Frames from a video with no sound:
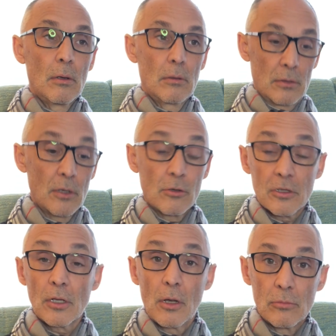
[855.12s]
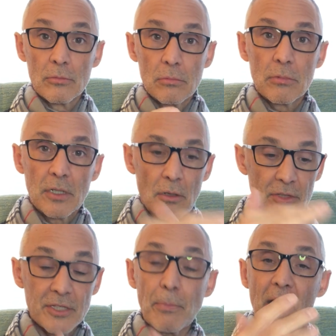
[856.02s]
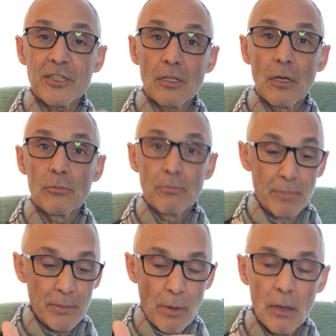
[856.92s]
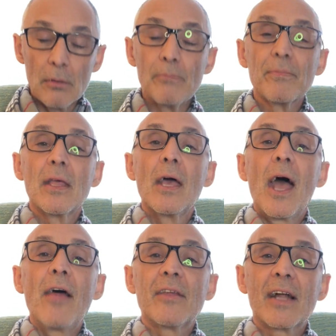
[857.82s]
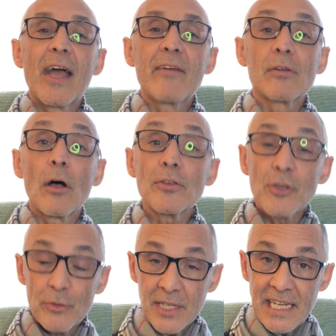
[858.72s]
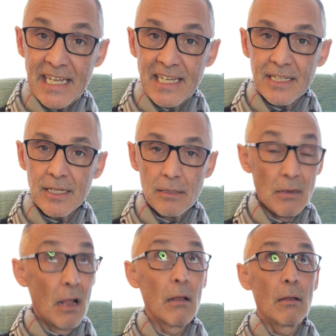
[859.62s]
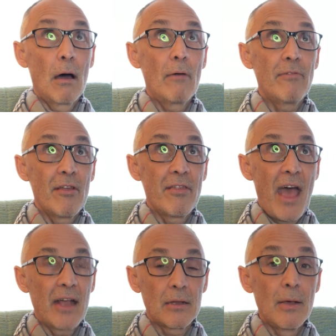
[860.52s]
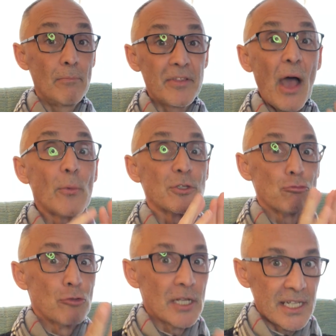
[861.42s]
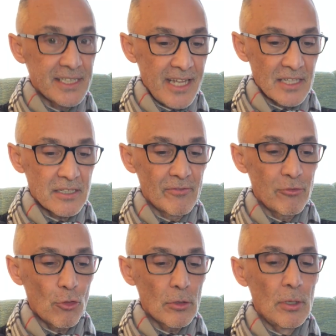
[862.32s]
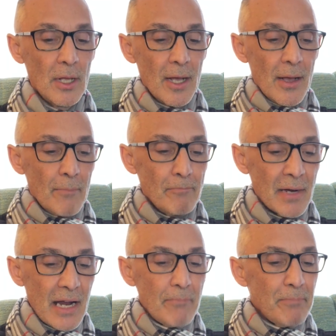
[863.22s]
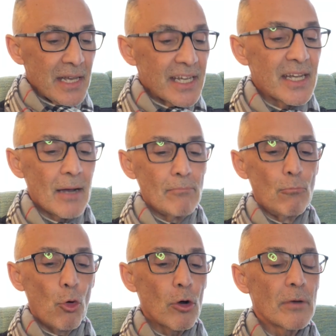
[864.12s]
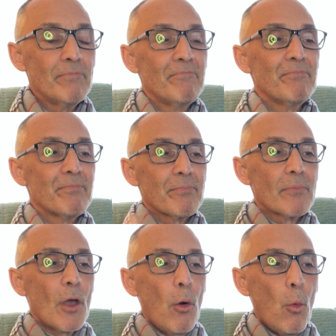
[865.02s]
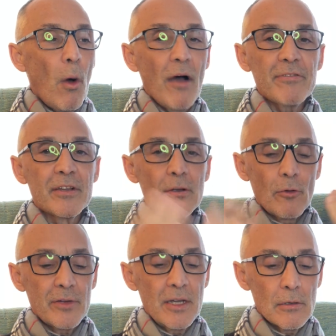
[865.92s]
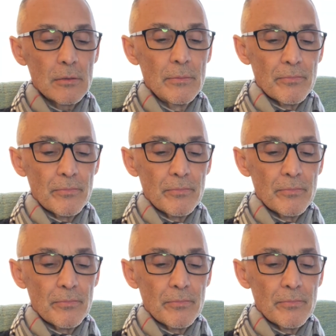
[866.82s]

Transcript: or cologne, you know, the splash cologne, big bottle. And then I have it also in the EDT. Love that. But that one's really intense and floral. But I'm picking up more wafting over here,